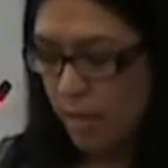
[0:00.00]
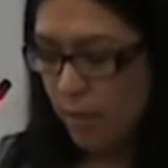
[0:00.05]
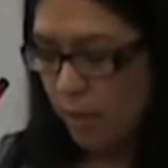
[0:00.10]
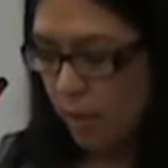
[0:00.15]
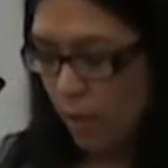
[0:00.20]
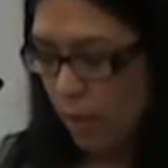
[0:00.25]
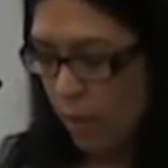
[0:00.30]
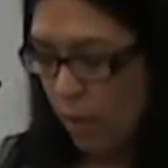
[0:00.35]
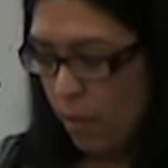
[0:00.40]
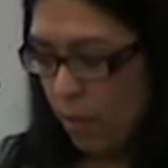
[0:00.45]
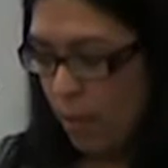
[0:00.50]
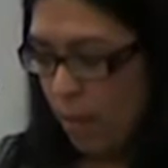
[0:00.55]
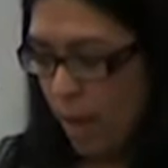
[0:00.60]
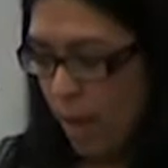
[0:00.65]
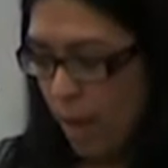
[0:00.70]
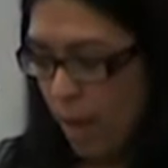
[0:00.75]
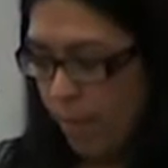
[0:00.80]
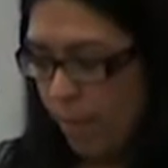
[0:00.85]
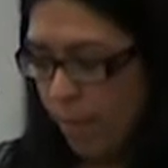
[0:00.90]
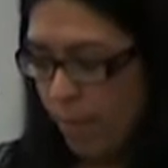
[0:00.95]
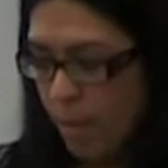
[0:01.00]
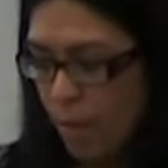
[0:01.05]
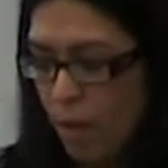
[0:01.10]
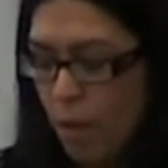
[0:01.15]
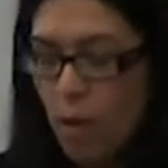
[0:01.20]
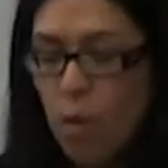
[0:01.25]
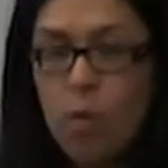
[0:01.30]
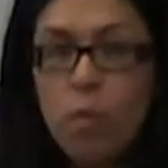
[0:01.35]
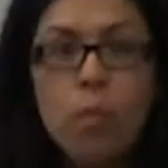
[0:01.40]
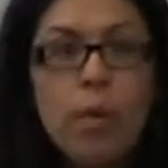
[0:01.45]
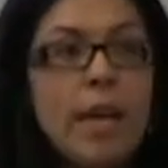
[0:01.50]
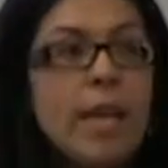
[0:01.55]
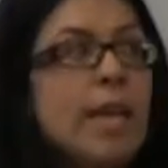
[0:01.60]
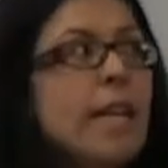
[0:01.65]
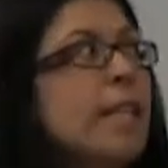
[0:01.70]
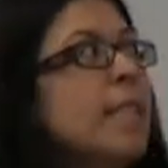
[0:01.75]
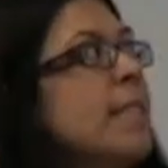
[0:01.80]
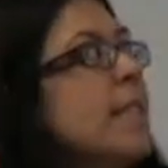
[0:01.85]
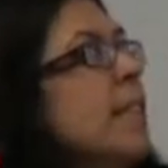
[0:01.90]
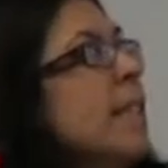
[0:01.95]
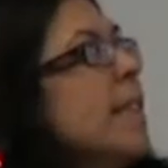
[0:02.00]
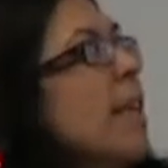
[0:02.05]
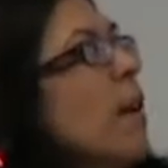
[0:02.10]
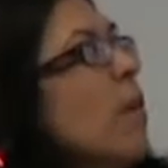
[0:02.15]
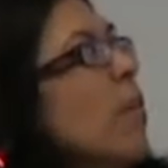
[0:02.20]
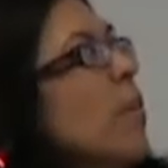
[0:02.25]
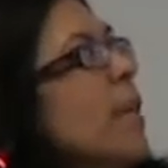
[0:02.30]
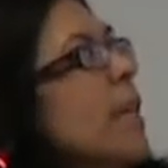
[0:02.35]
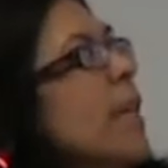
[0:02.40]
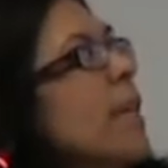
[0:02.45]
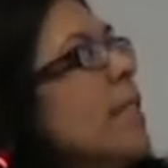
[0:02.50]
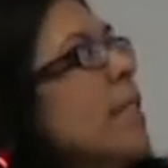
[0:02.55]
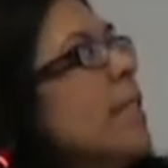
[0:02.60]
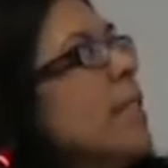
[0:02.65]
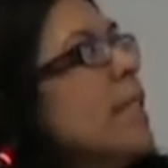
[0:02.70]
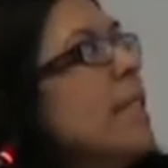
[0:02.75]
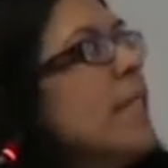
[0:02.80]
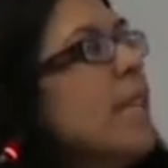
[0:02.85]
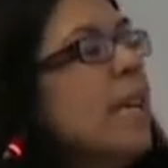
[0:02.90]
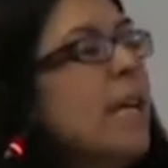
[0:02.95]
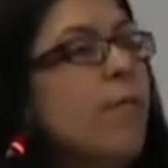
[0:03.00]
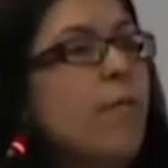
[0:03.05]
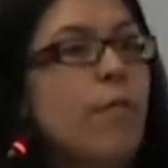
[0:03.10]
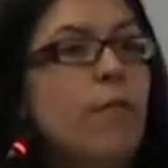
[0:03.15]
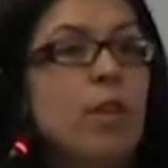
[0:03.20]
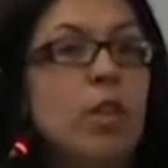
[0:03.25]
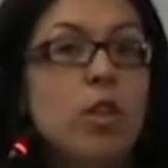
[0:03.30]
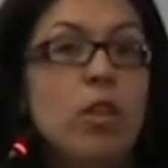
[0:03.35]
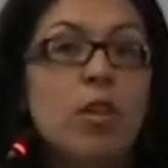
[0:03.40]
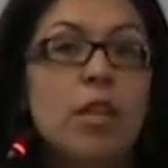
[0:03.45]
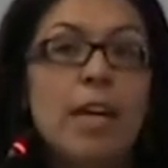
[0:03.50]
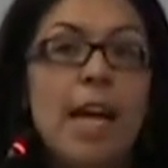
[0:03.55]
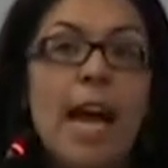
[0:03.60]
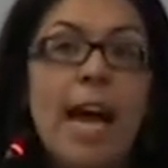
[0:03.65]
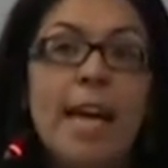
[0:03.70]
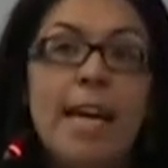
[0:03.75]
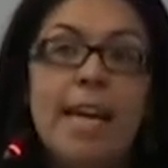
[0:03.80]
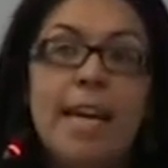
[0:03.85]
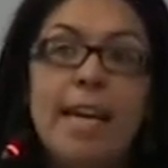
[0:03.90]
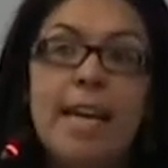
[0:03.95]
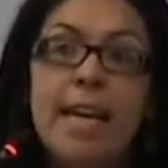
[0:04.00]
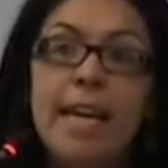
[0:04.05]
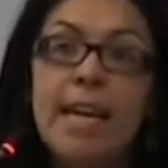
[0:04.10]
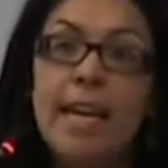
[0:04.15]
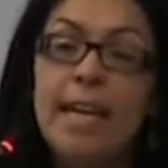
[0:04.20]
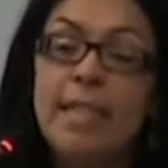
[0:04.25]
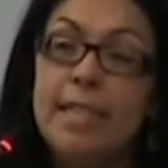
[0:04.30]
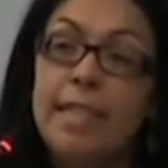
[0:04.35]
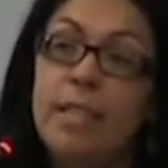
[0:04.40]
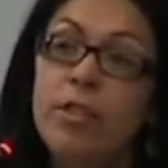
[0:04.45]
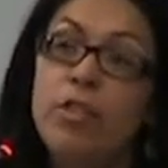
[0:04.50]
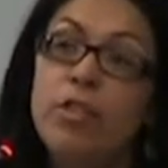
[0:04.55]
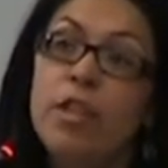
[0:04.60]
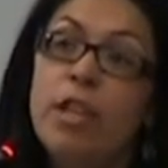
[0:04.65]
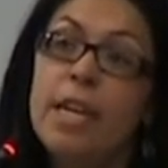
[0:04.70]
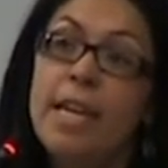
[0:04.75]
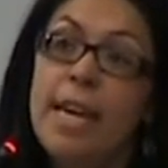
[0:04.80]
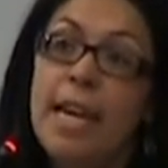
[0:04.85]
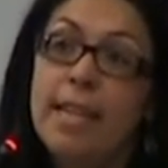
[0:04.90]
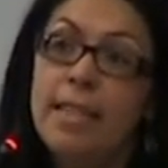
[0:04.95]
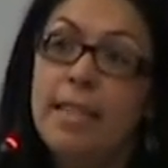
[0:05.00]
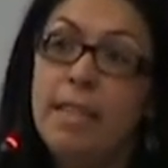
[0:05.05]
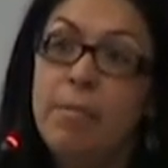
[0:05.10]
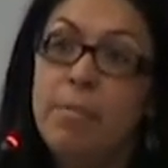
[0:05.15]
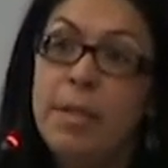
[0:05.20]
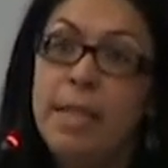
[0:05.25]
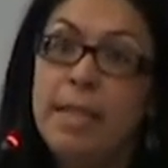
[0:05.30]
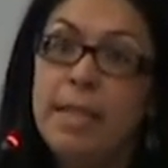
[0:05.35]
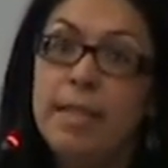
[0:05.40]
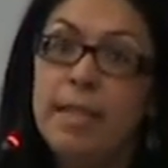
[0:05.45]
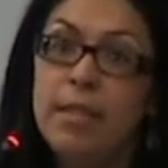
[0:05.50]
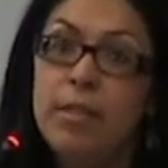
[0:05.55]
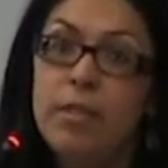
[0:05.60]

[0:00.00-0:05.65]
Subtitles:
So what is it that we can see if we look at it as interconnected pieces?